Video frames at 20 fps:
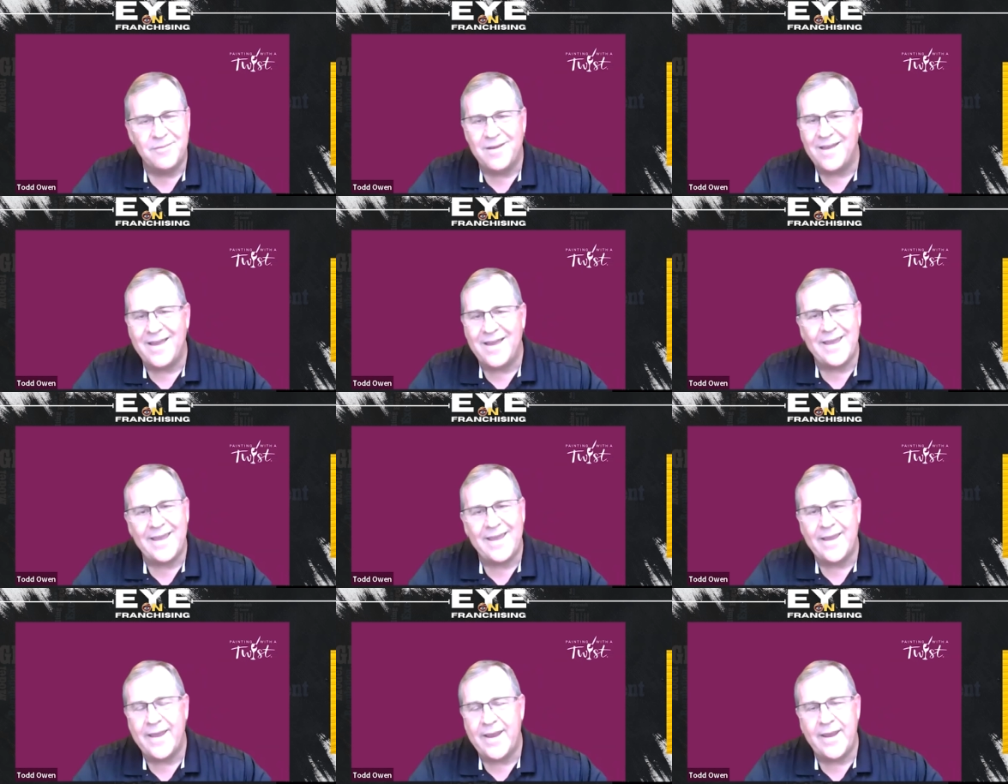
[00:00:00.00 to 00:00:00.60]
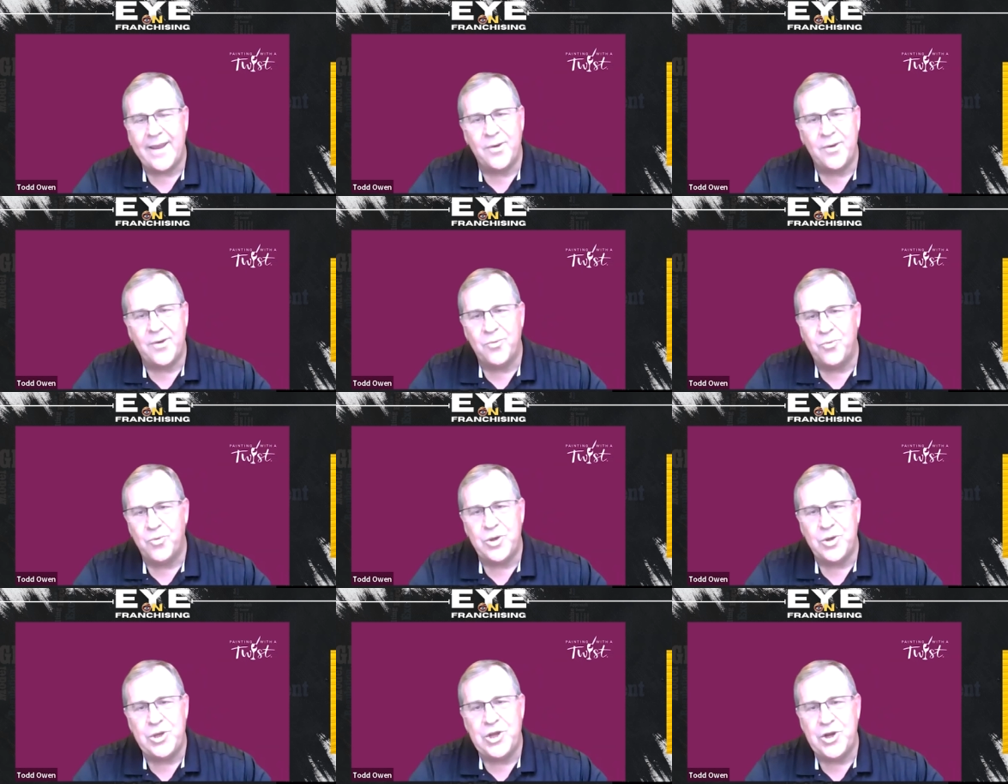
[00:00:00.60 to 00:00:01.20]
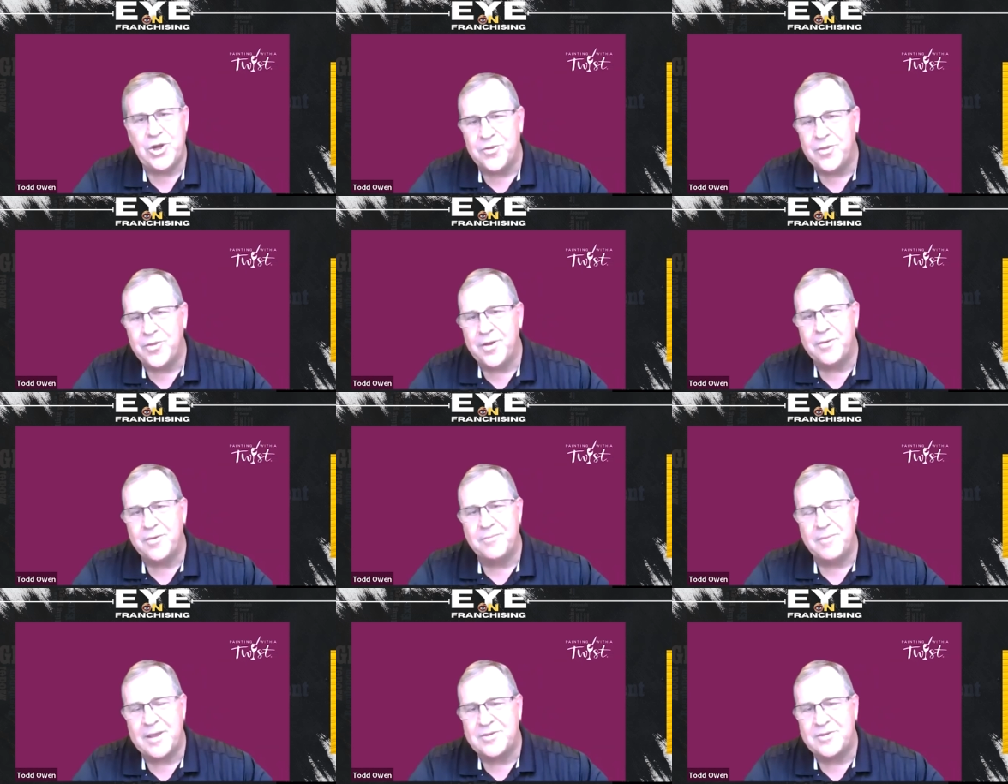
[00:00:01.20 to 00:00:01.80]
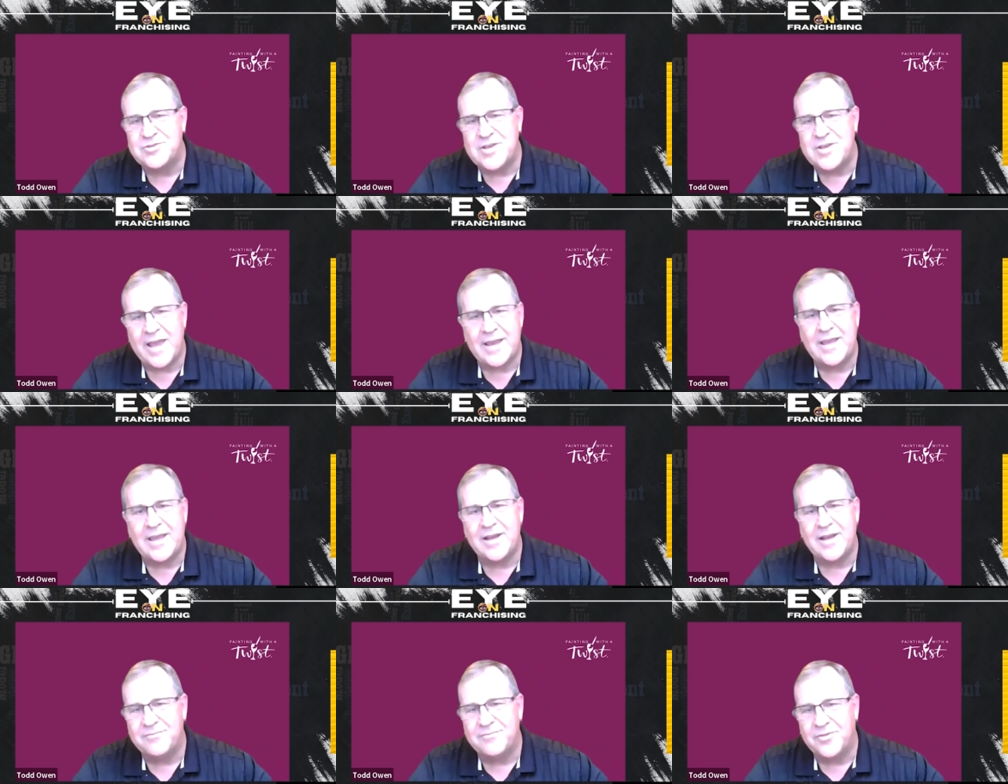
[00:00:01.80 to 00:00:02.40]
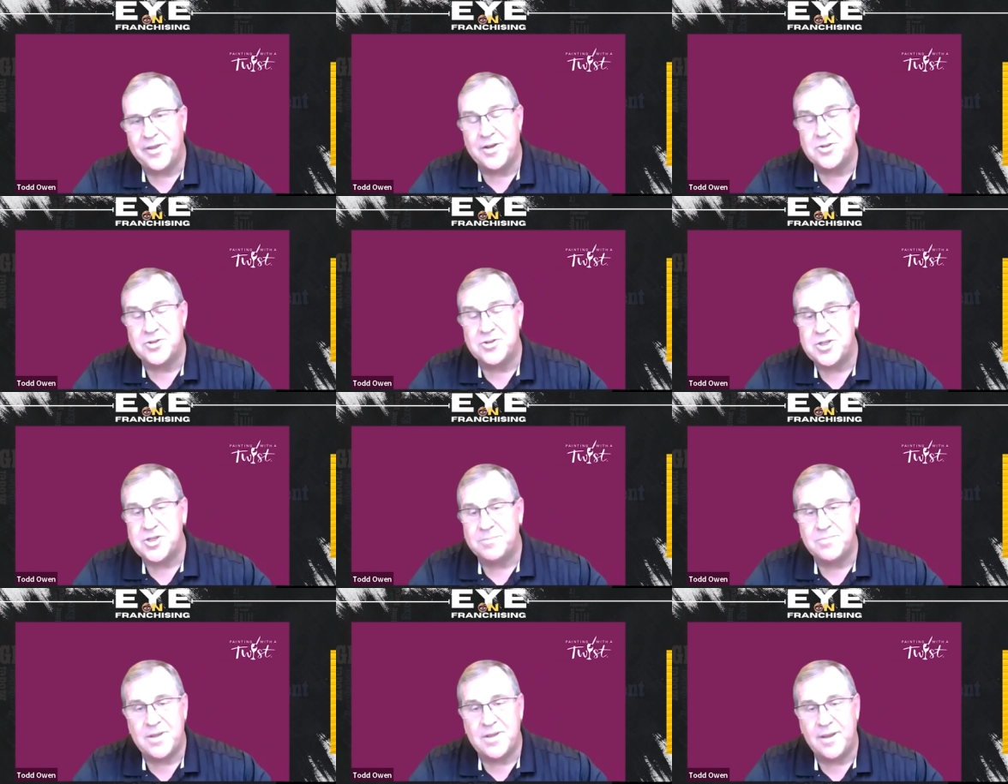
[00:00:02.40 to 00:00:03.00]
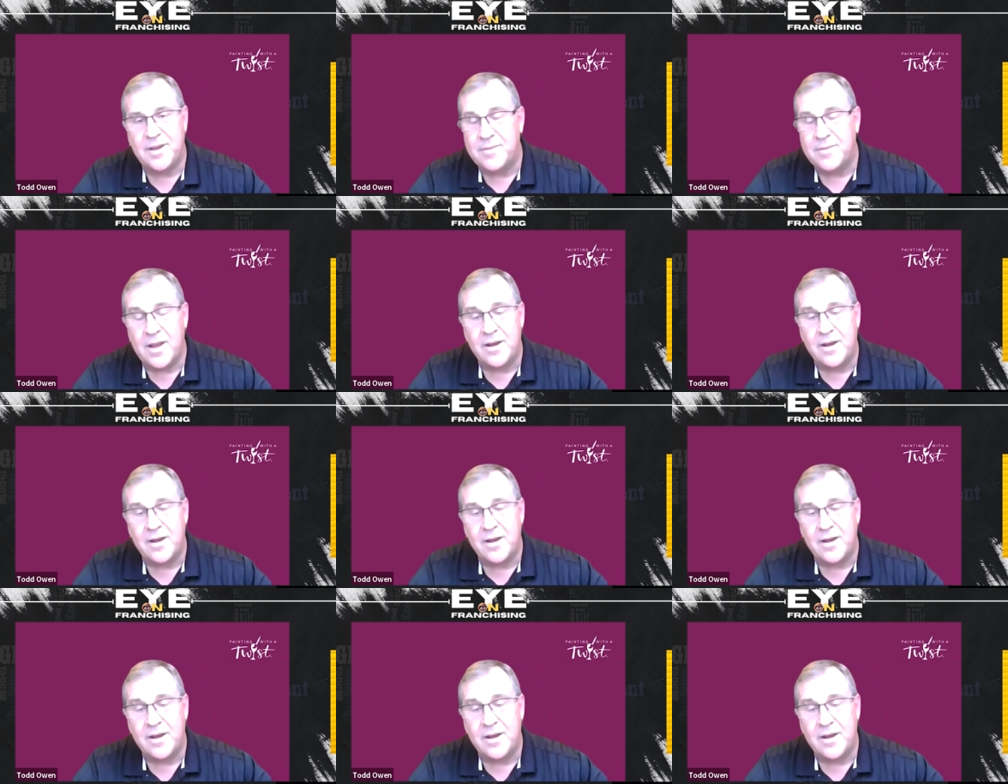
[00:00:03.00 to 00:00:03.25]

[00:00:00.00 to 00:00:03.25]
Uh, you're the executive leadership team.